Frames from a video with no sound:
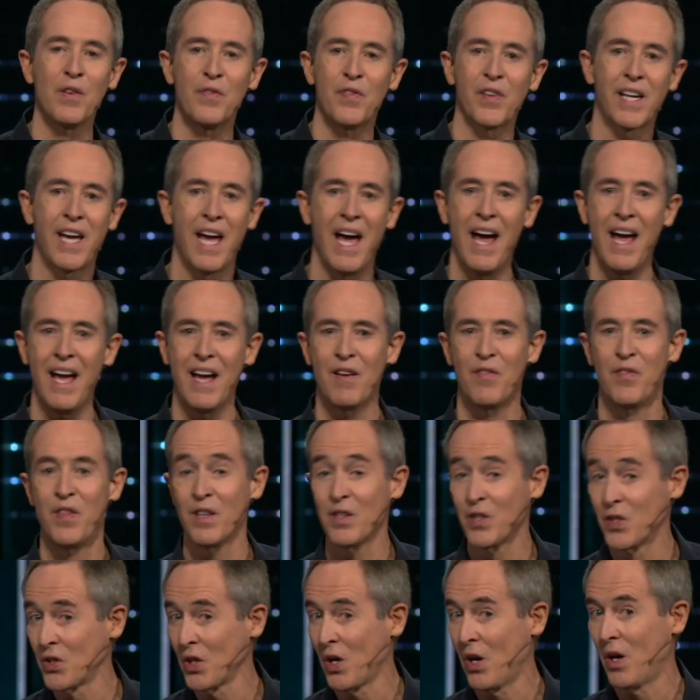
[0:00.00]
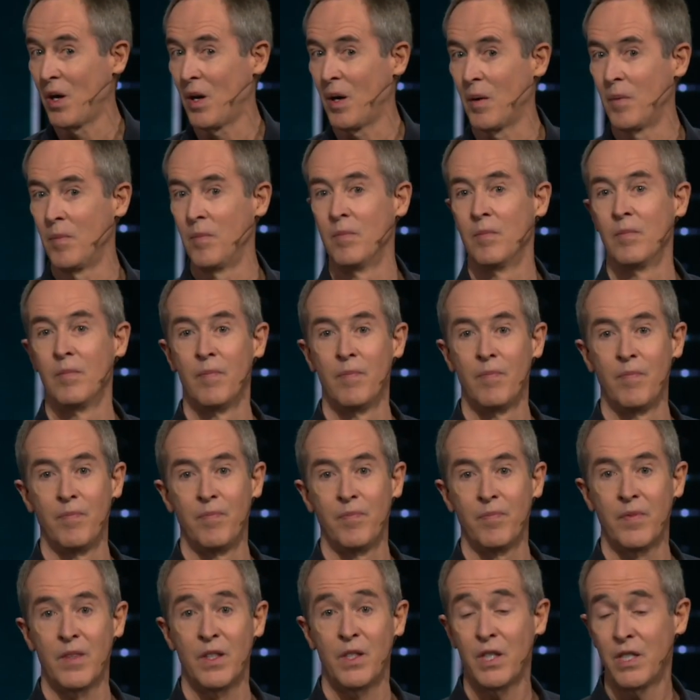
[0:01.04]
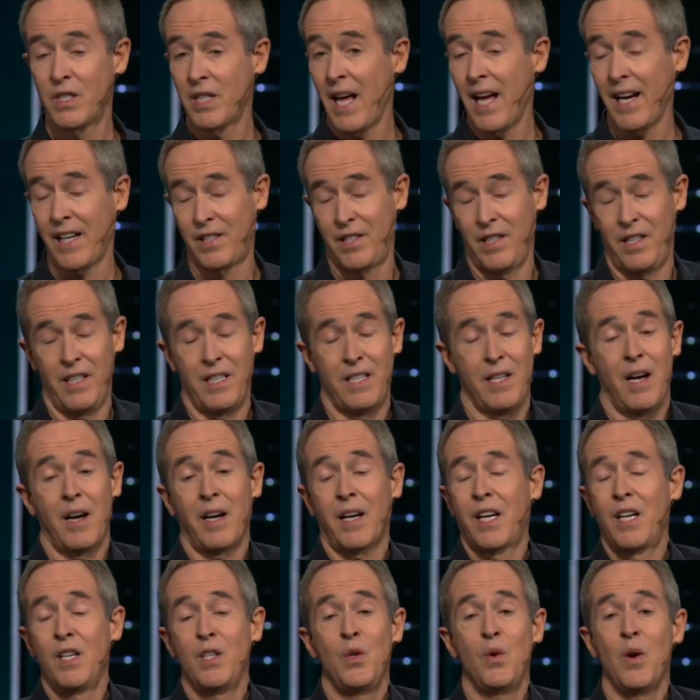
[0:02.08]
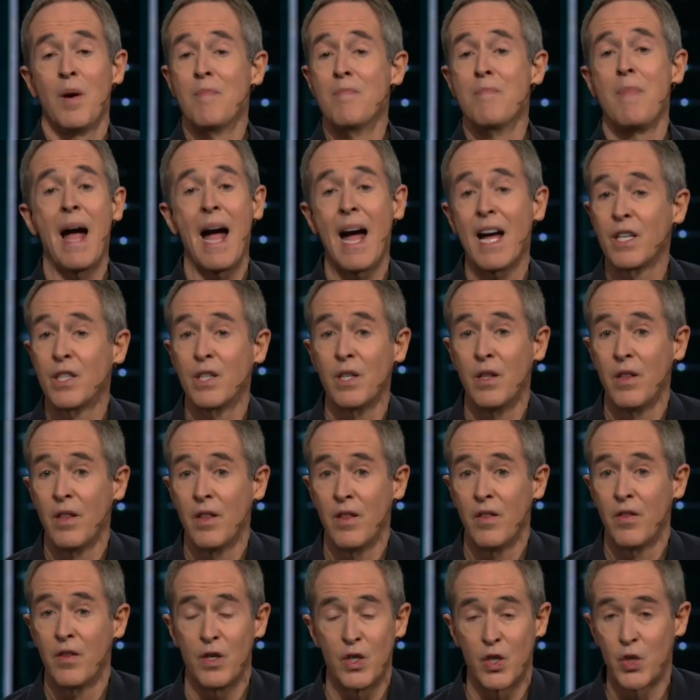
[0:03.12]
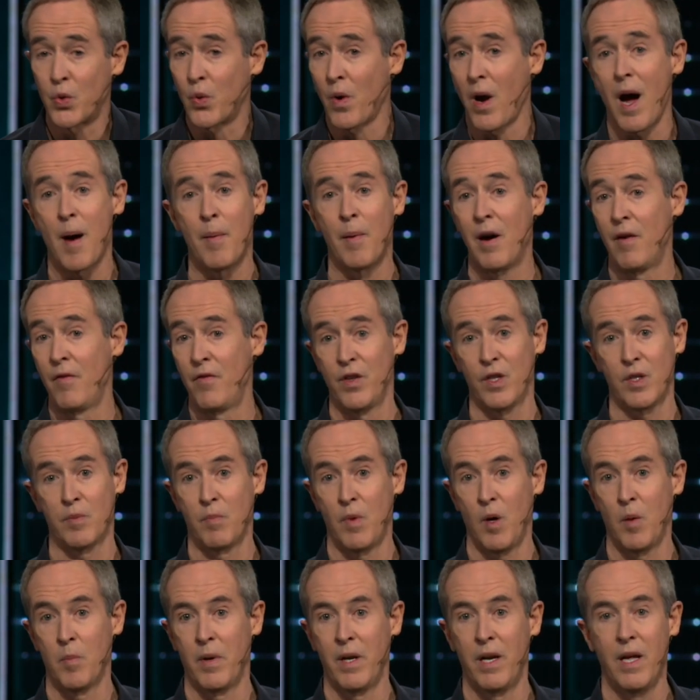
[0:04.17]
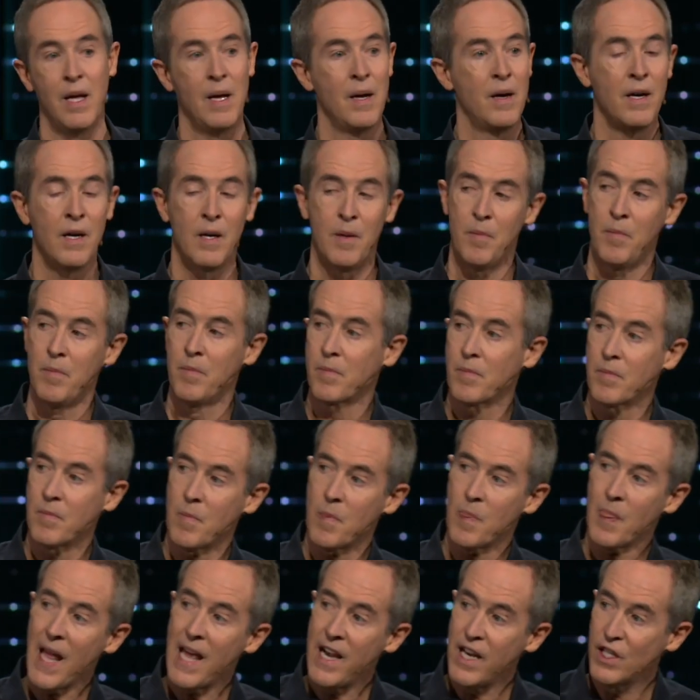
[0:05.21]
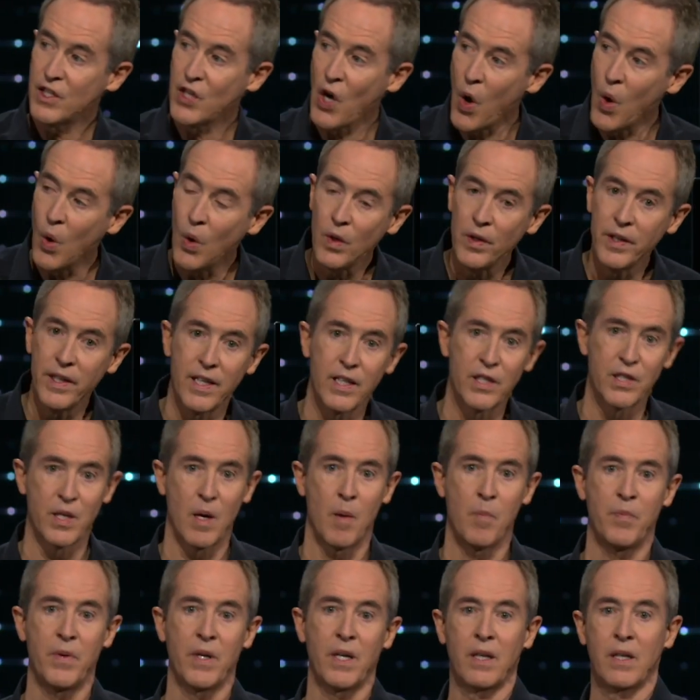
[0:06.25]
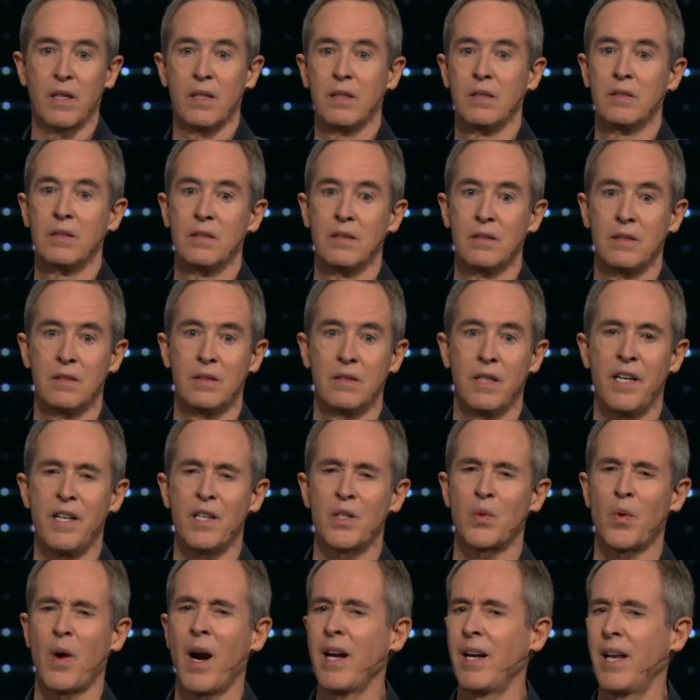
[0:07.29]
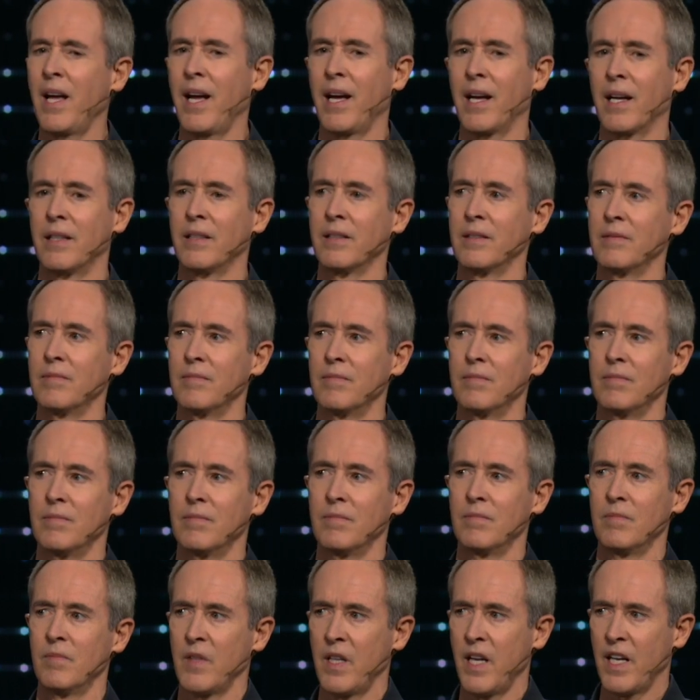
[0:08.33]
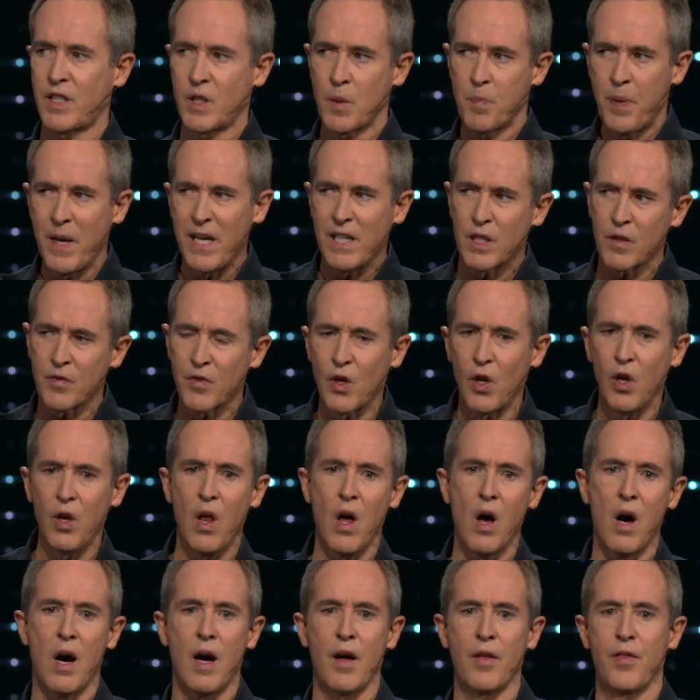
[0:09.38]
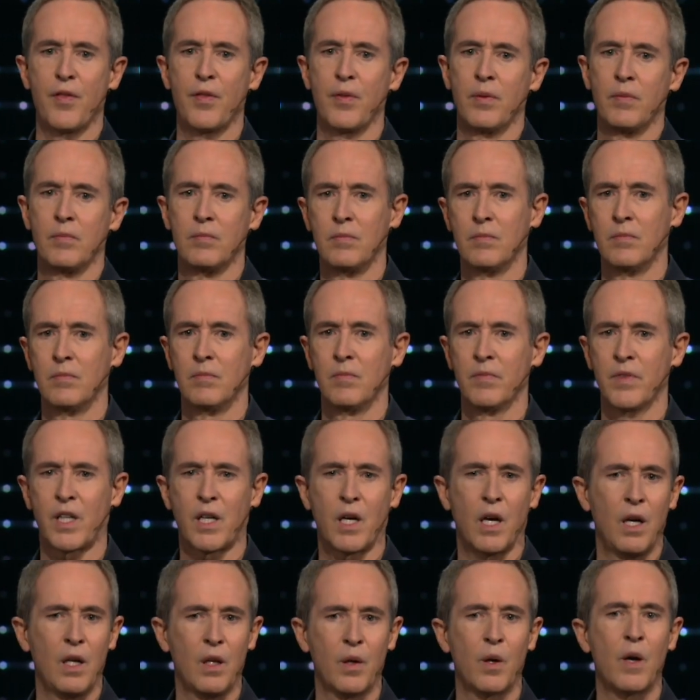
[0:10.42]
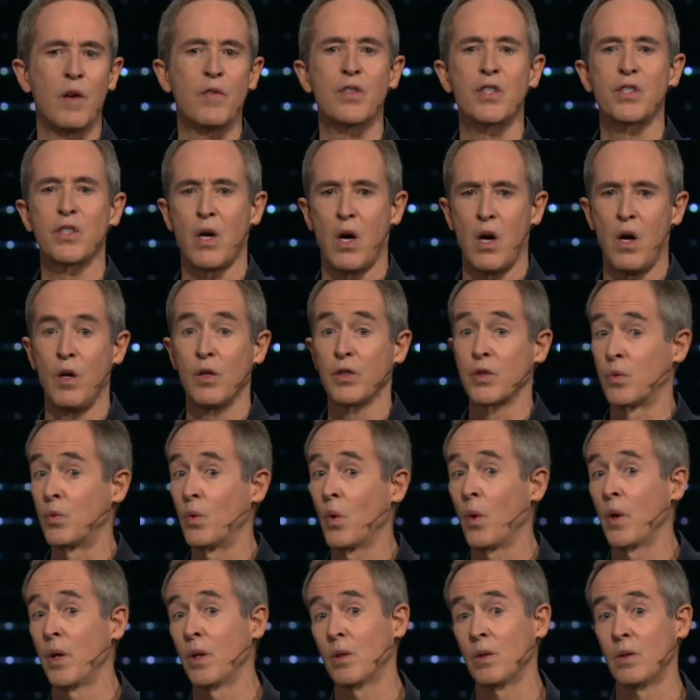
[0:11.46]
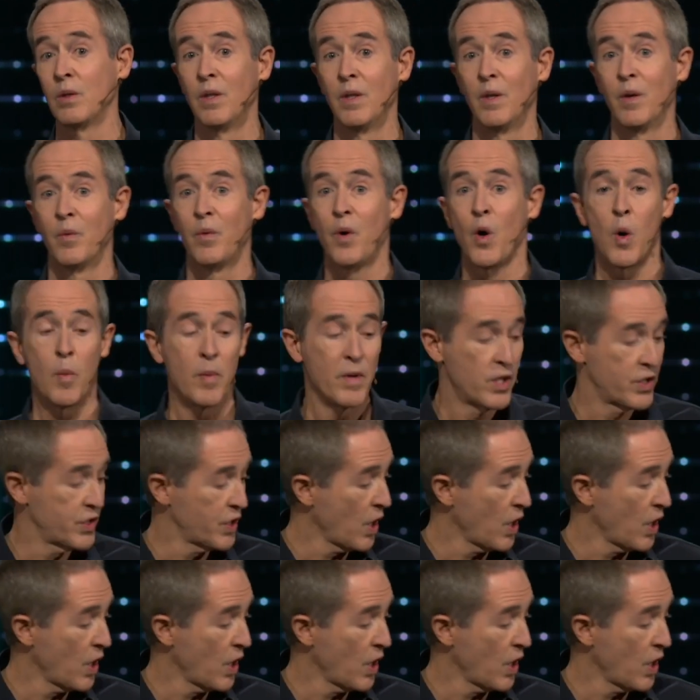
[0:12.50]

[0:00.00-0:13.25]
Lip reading: of the cave that Saul just exited. Can you imagine the drama of this moment? And he's holding something in his right hand. It's a piece of cloth, the color of Saul's royal robe. And